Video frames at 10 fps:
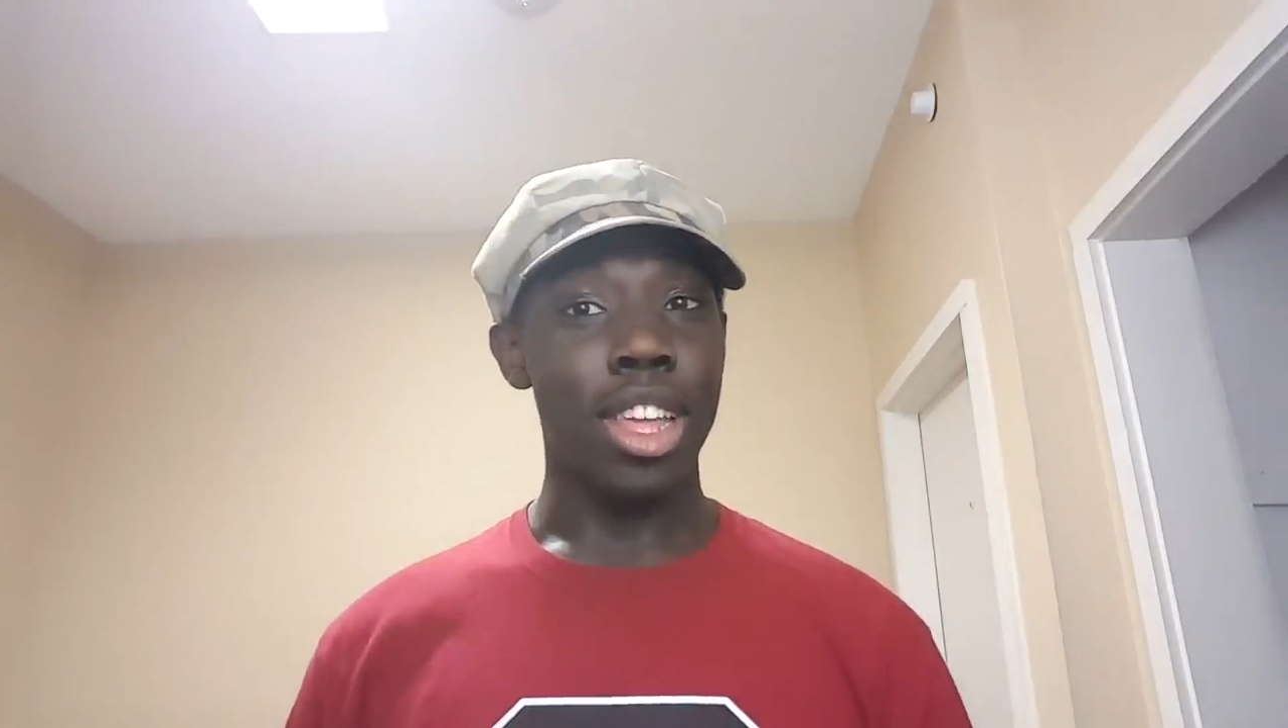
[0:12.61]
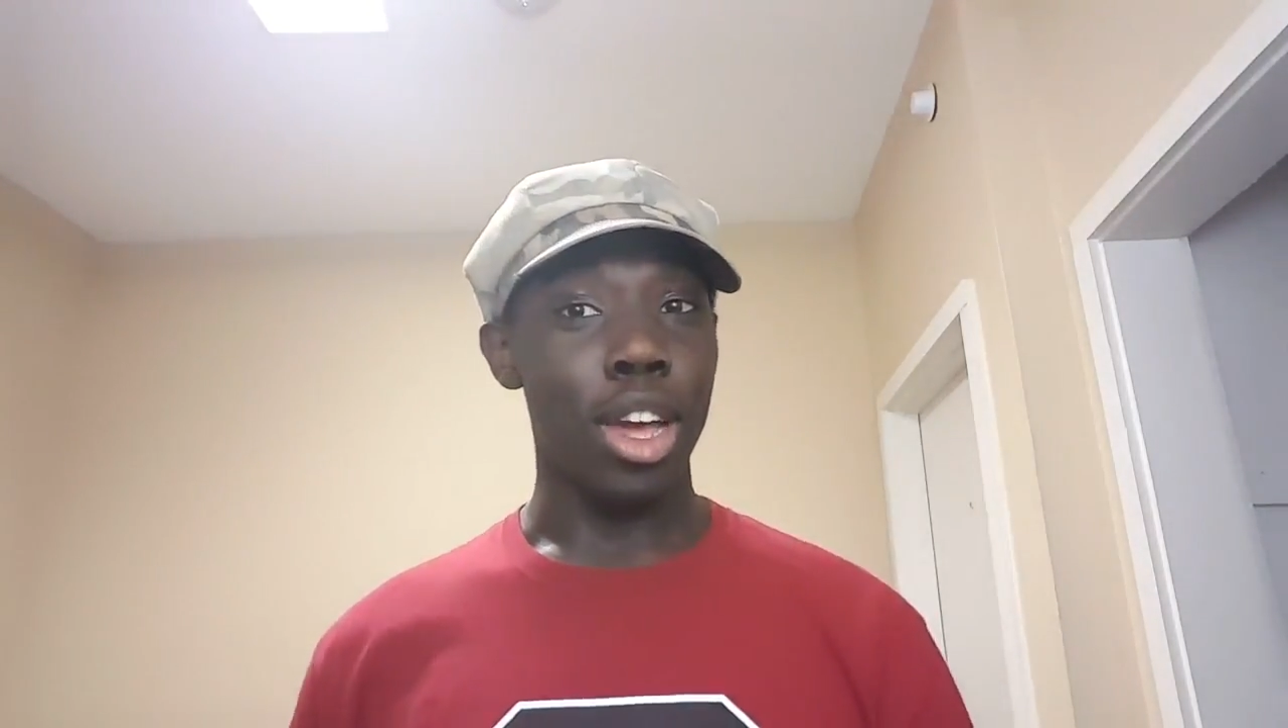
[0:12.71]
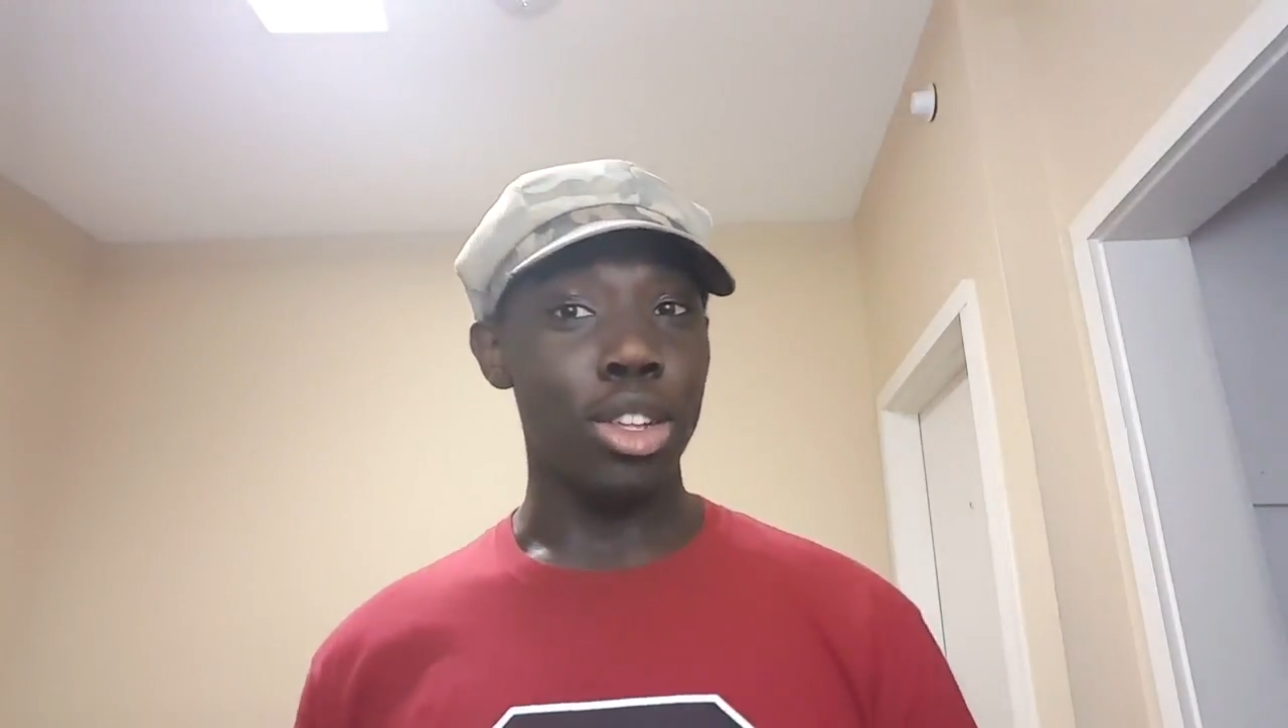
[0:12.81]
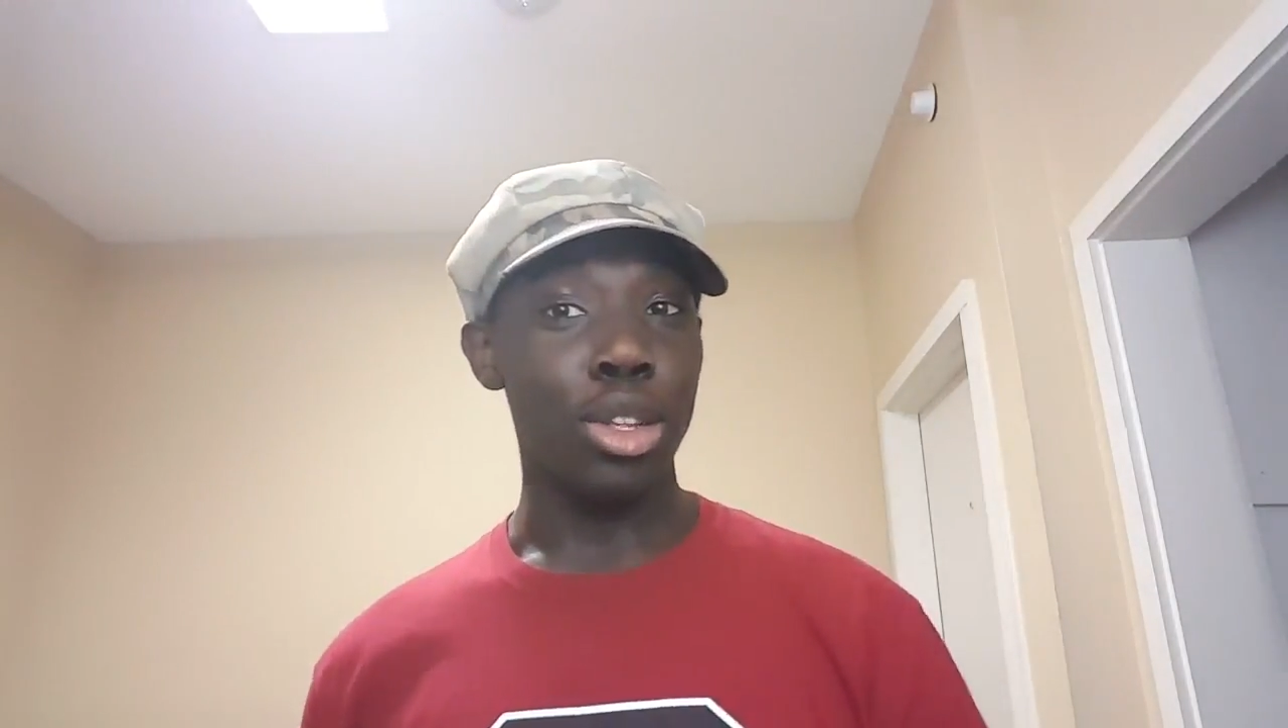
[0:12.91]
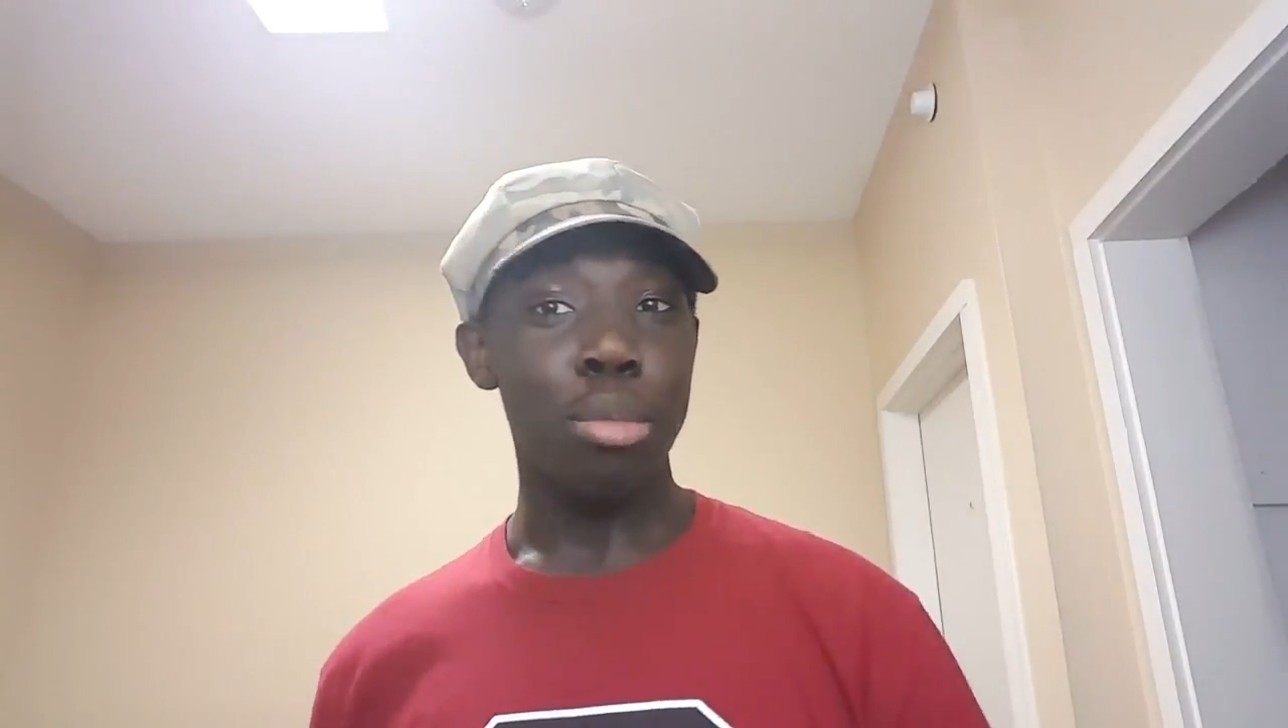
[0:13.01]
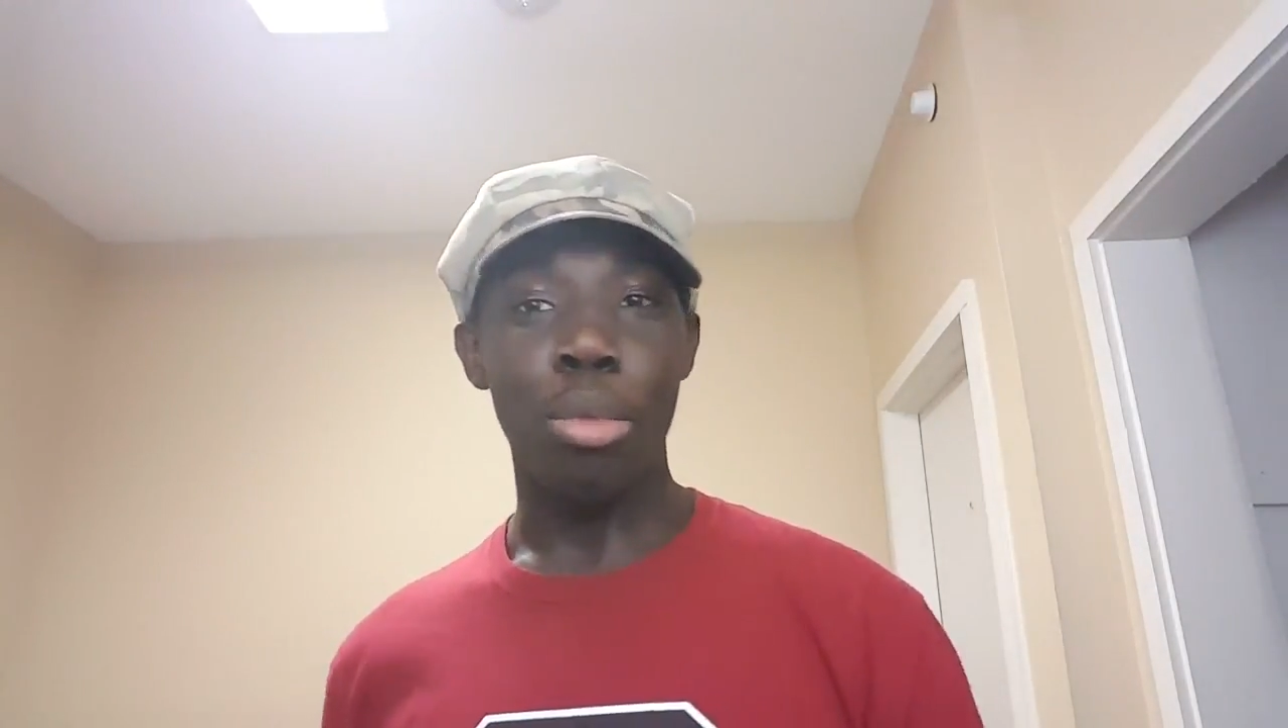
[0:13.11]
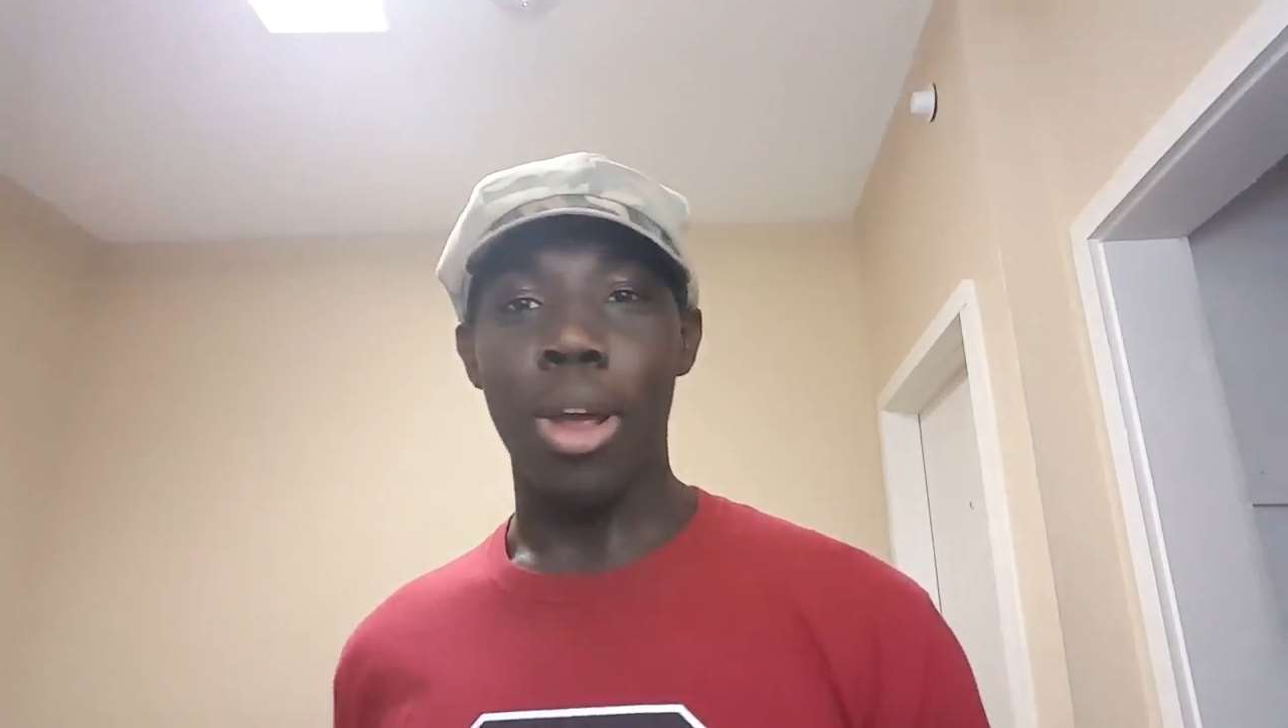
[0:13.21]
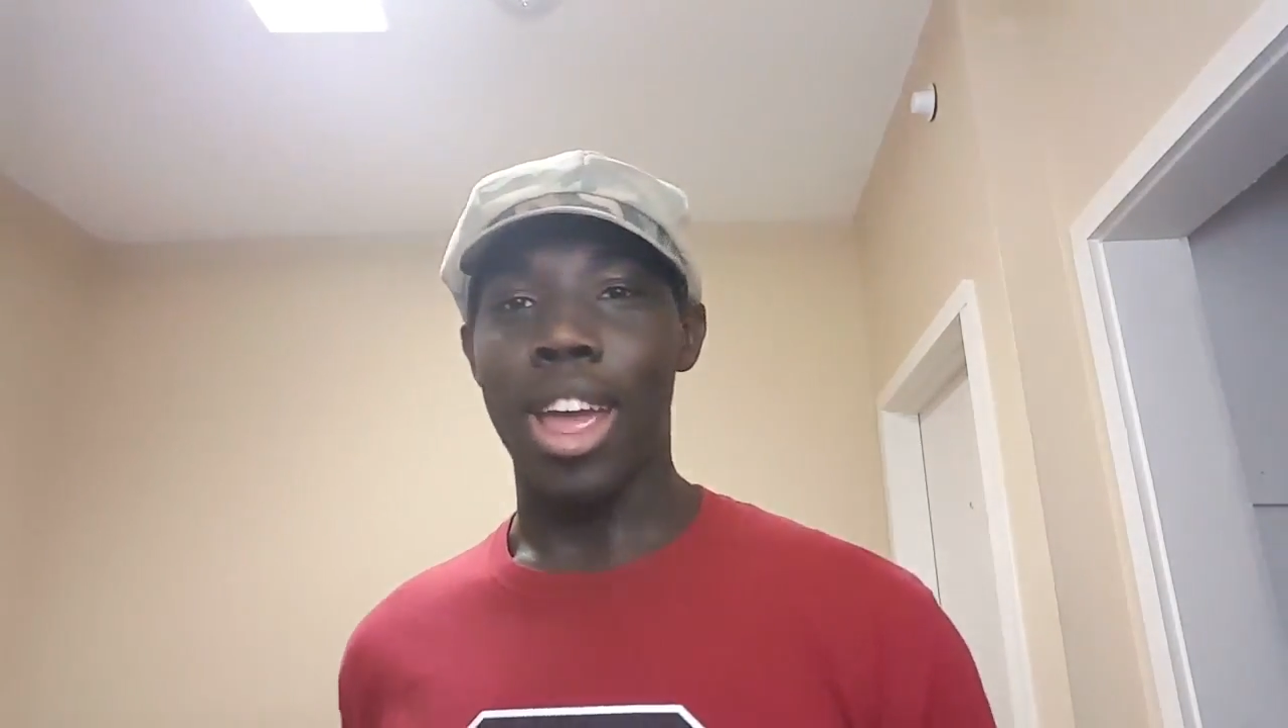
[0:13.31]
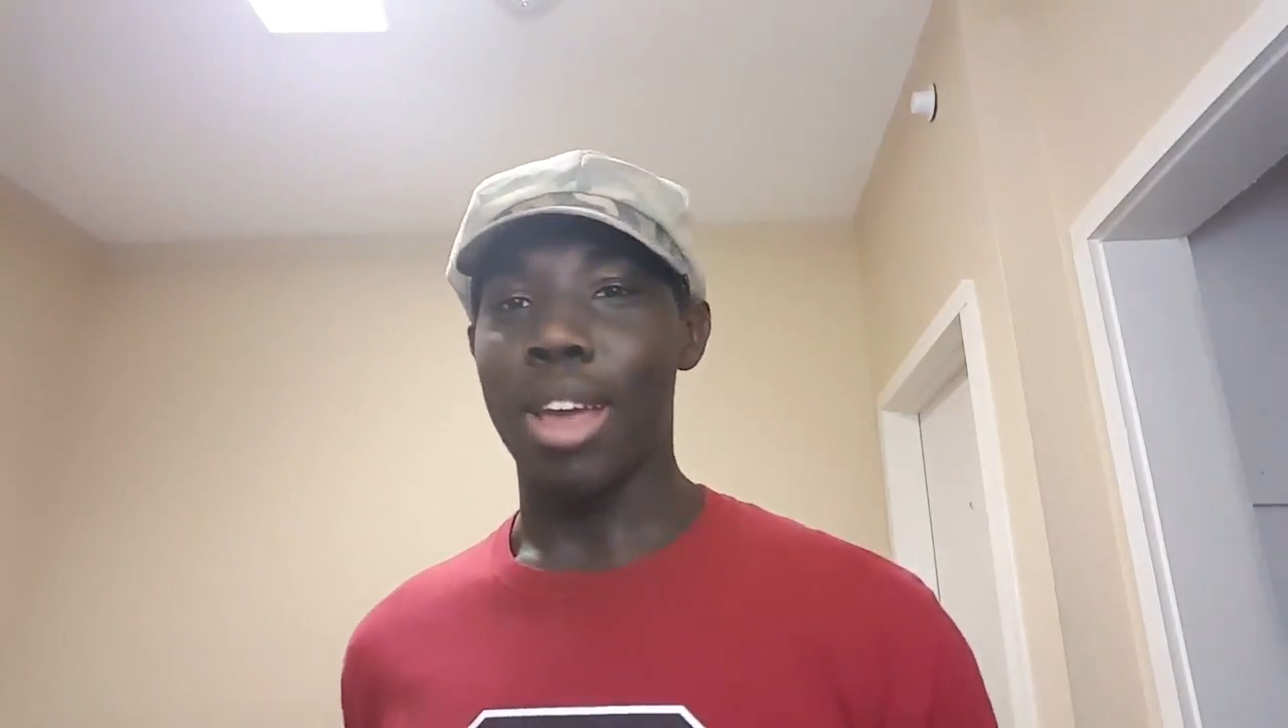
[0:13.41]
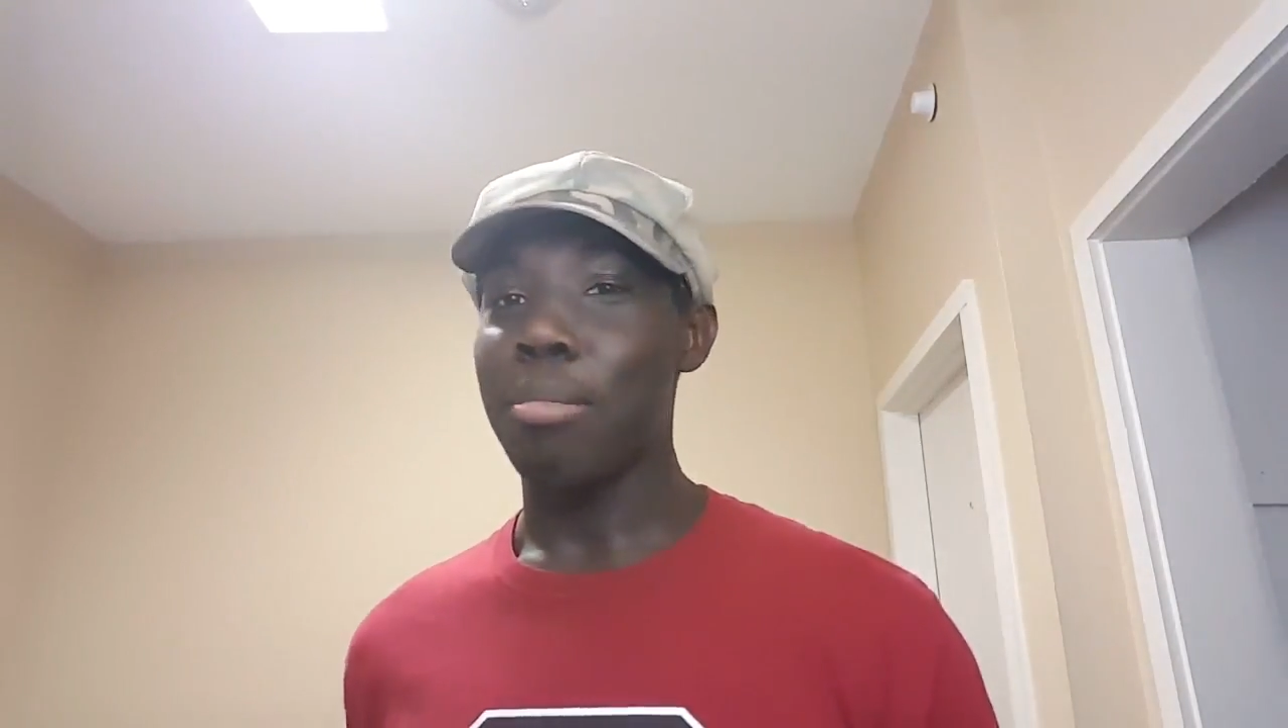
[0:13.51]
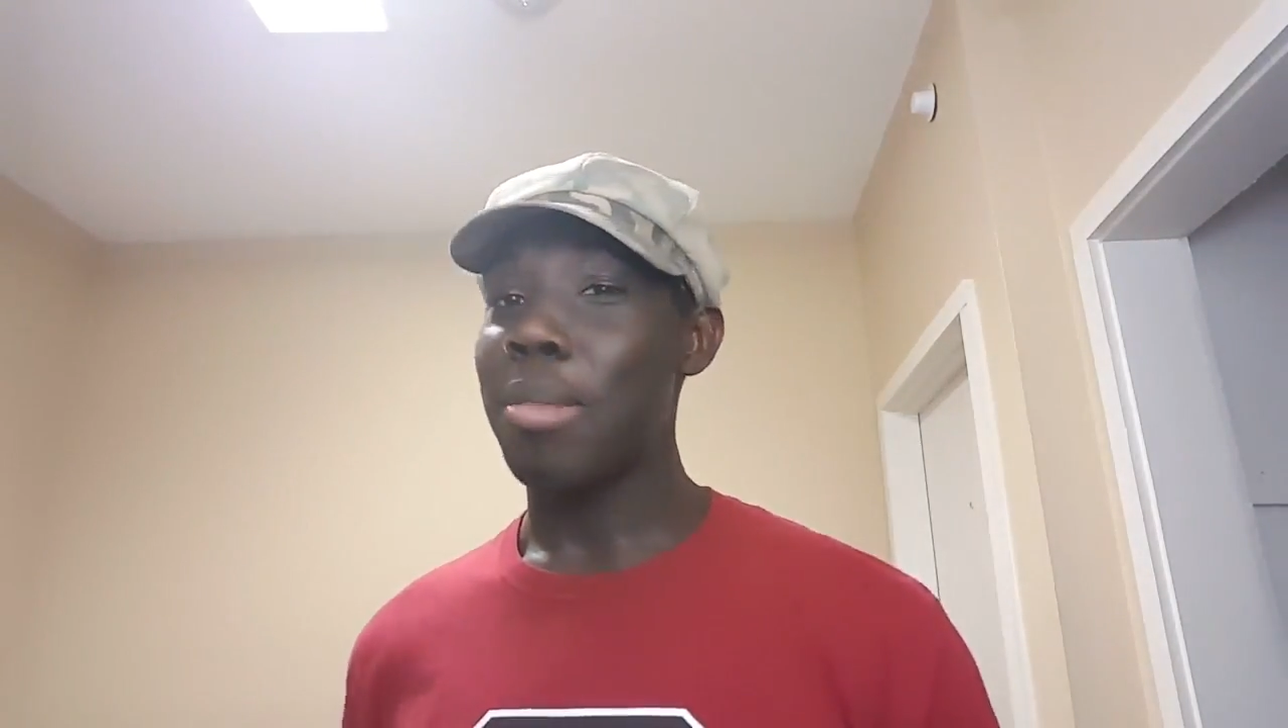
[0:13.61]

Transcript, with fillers: they also bring